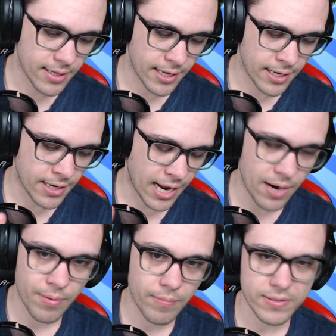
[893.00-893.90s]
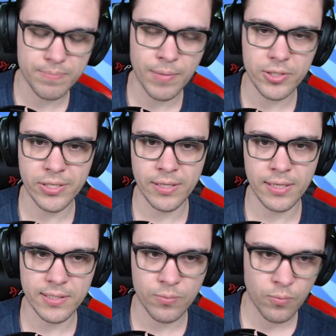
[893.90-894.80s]
And I remember mentioning
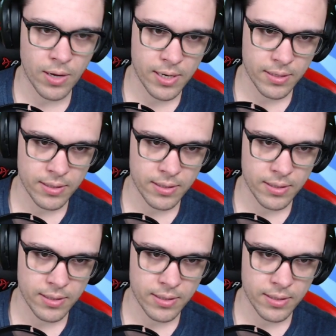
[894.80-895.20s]
this when